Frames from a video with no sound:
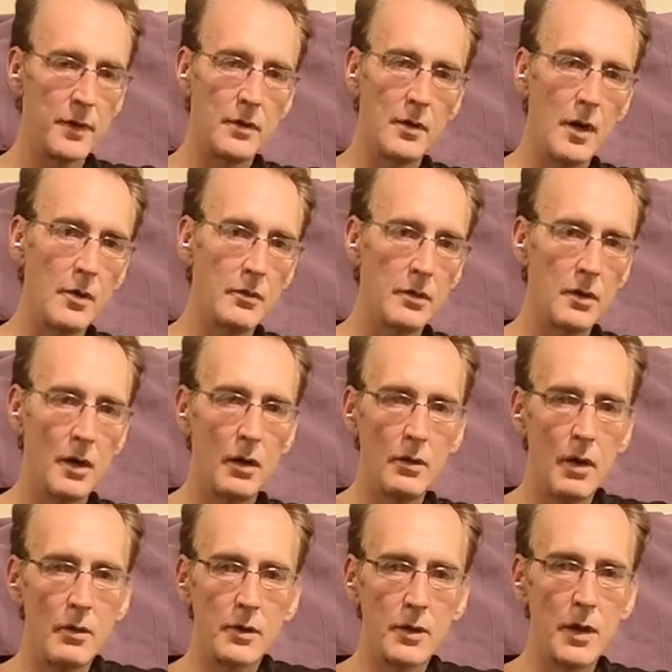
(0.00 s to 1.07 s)
you know, how
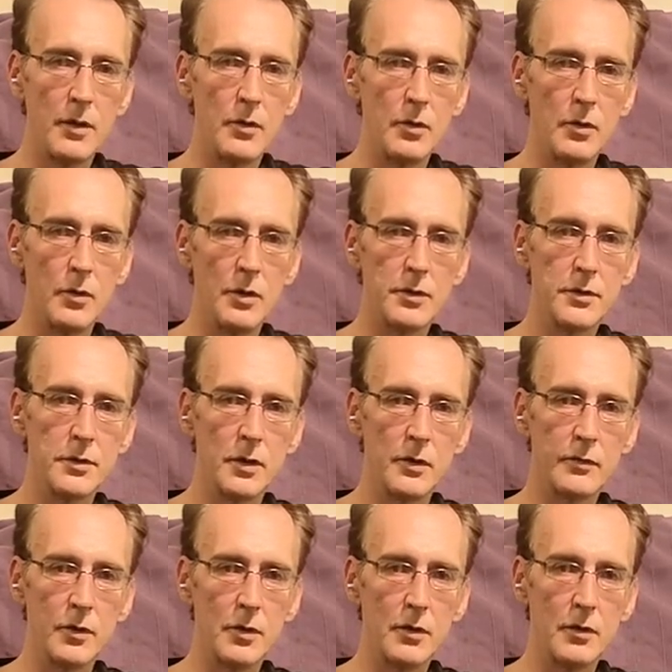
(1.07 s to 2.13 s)
can I not notice
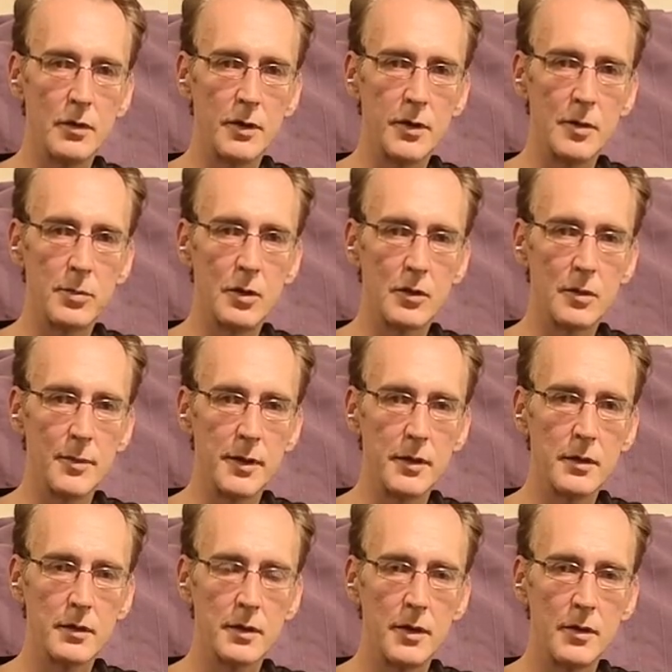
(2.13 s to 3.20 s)
that I've got an earplug in
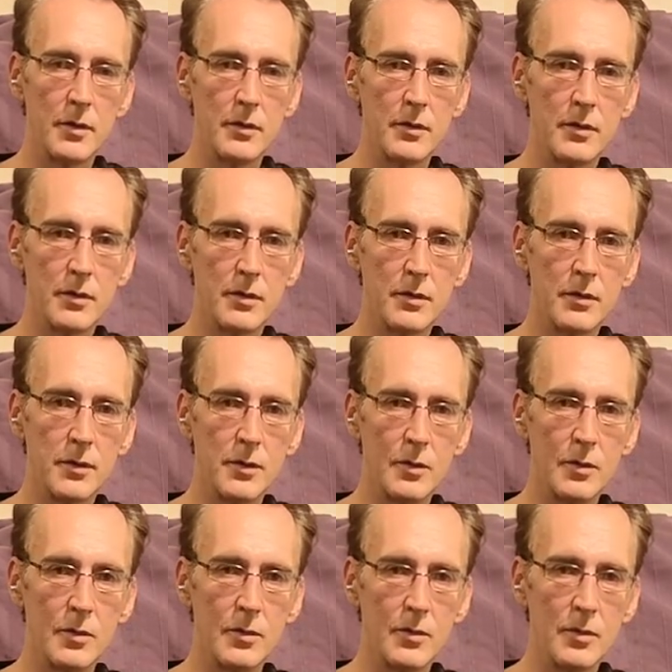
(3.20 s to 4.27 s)
my ear? Can I not,
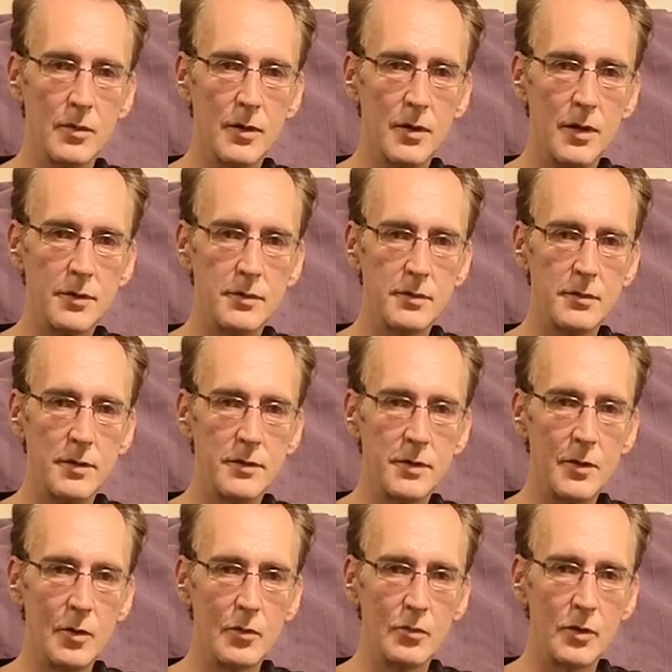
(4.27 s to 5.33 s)
you know,
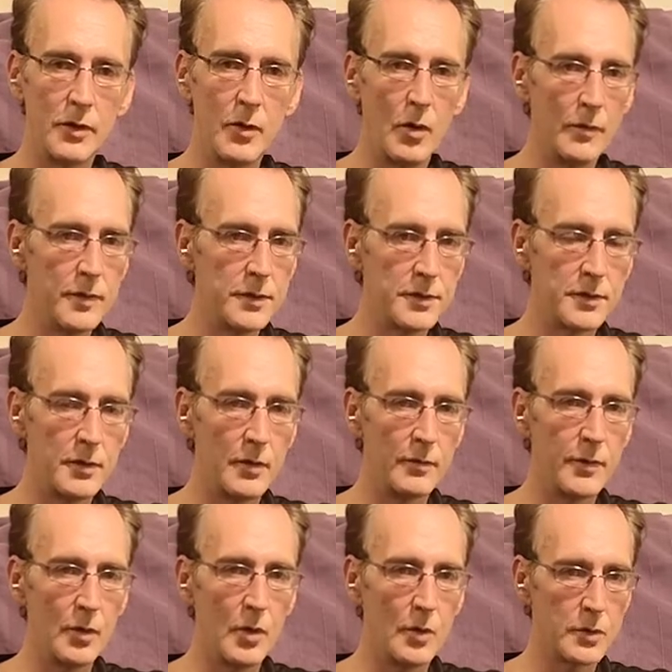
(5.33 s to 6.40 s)
is it not really obvious? Does it
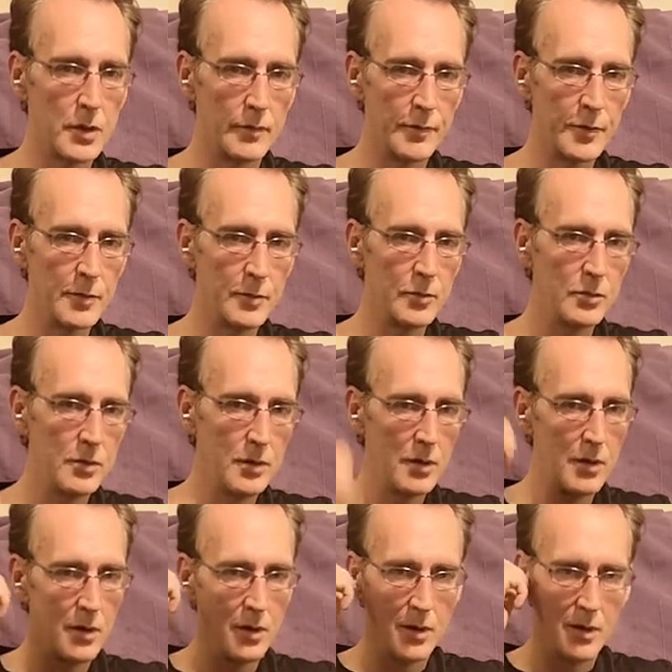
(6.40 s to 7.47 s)
not feel uncomfortable?
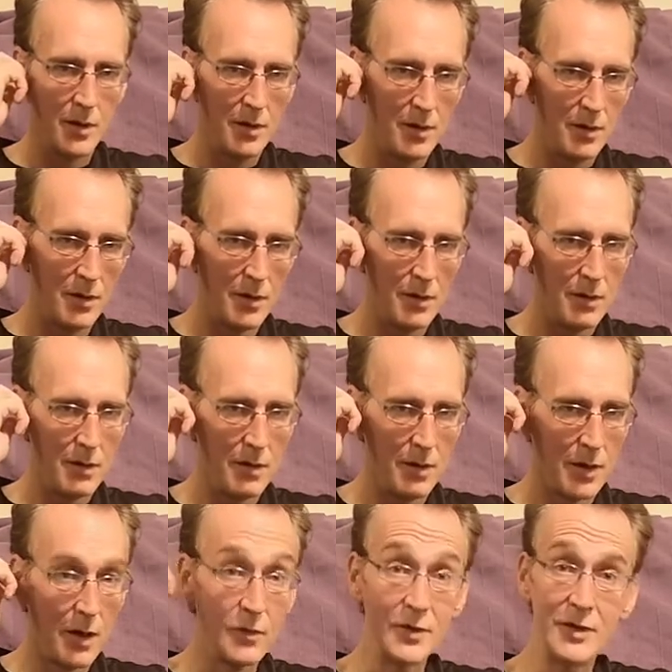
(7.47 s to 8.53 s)

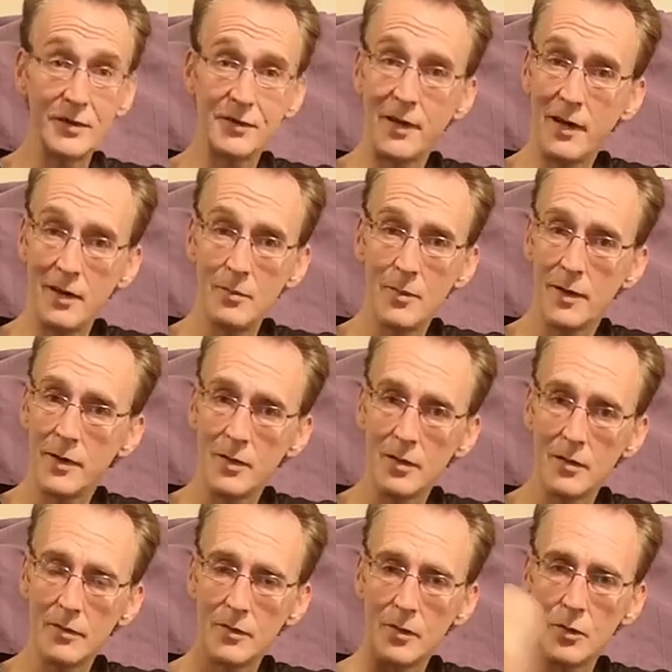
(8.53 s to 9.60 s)
How did it stay in my
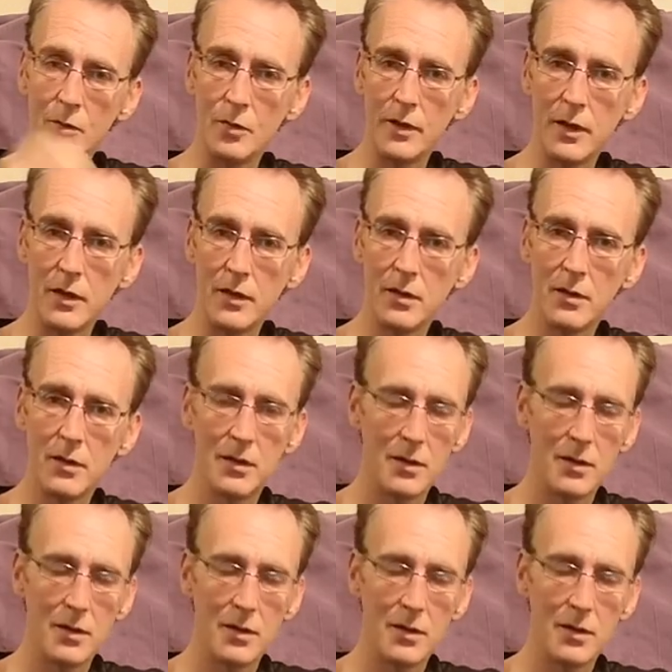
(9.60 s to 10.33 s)
ear for a whole day?